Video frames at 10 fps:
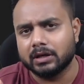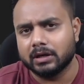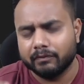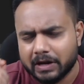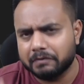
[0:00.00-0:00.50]

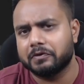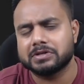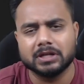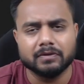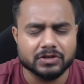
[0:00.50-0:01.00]
very first
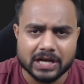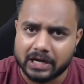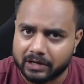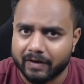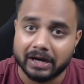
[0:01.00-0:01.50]
thing which I
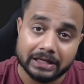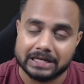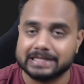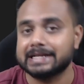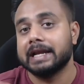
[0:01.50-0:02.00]
require, that
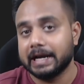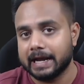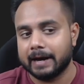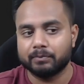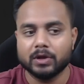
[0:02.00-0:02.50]
is a data.
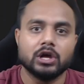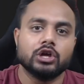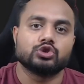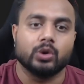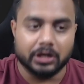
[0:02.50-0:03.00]

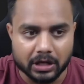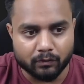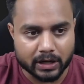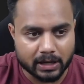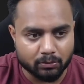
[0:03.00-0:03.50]
So here
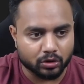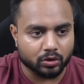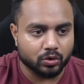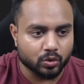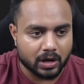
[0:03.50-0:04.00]
what I'm going to
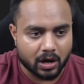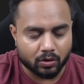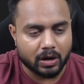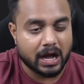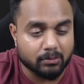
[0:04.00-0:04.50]
do now,
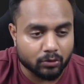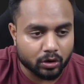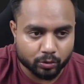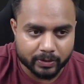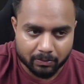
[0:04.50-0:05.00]
I'm going
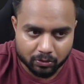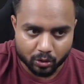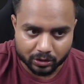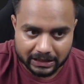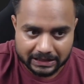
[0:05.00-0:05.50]
to be
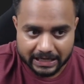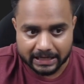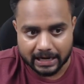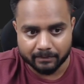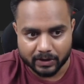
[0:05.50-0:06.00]
upload the data,
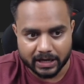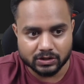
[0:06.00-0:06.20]
right?